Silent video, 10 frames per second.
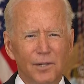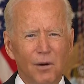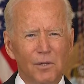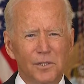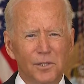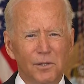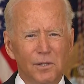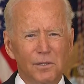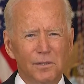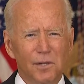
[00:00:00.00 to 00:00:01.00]
no
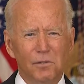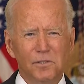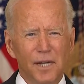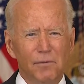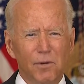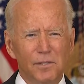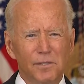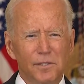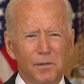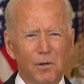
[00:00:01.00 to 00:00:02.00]
insurance, no state
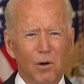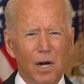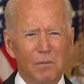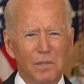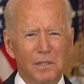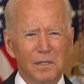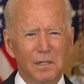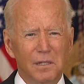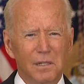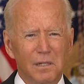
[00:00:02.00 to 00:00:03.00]
residency requirement.
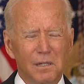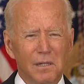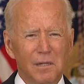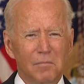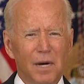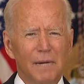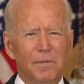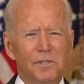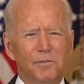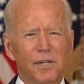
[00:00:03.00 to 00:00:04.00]
My
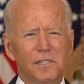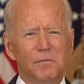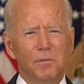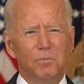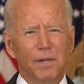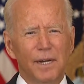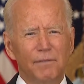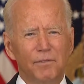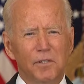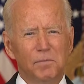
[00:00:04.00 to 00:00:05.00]
administration has been planning
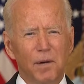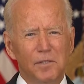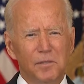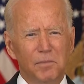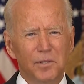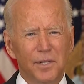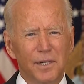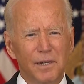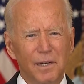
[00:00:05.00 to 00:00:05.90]
for this possibility